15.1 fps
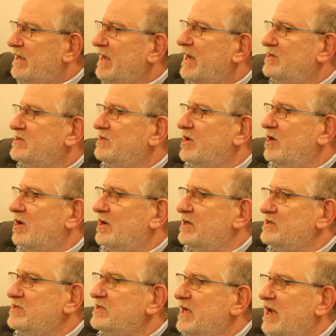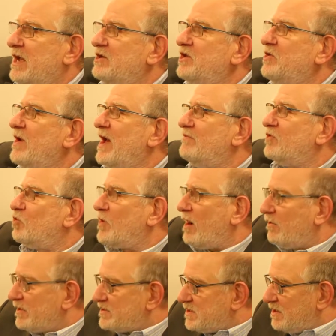as an artist, and you have a
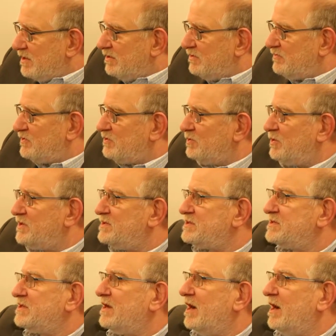relative who was